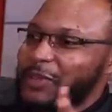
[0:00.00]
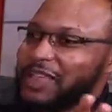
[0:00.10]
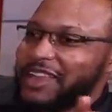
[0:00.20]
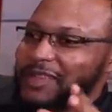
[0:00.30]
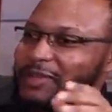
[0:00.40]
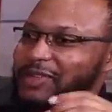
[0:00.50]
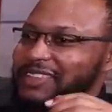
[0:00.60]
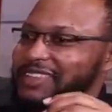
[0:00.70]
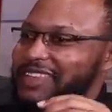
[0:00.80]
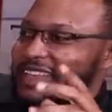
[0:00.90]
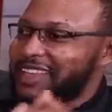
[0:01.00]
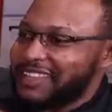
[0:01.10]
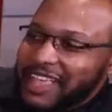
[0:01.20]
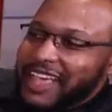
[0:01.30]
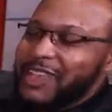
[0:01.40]
come to that. them look at thing like that.
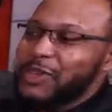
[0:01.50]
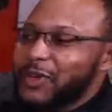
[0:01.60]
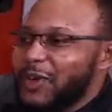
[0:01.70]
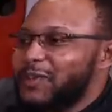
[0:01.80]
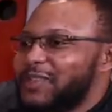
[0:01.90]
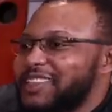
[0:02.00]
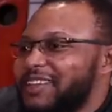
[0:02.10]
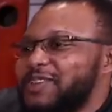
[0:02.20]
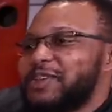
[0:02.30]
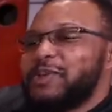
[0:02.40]
Uh, yeah. you will come you interview.